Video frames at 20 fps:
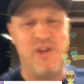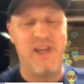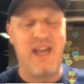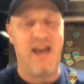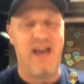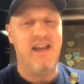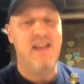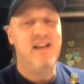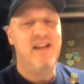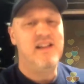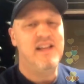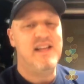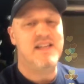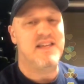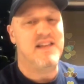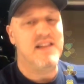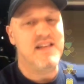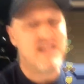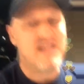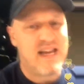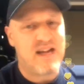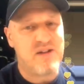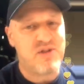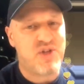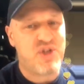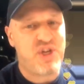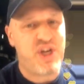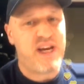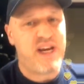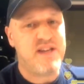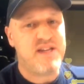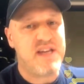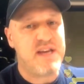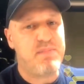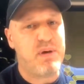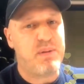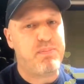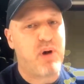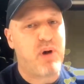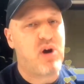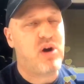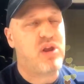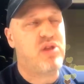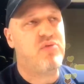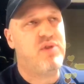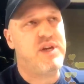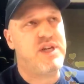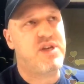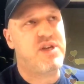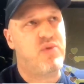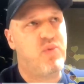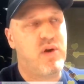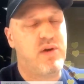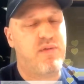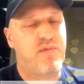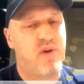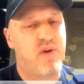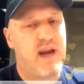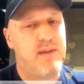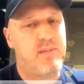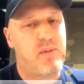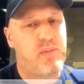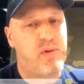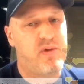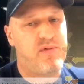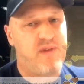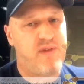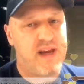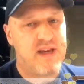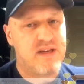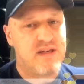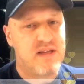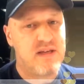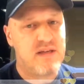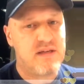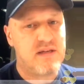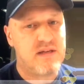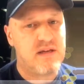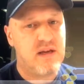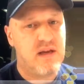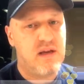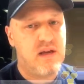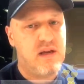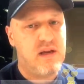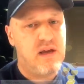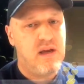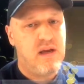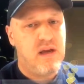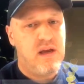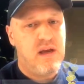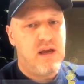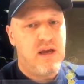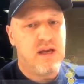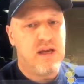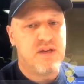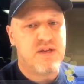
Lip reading: Yeah. Listen, this sounds cheesy, but part of the reason we're frameable faces is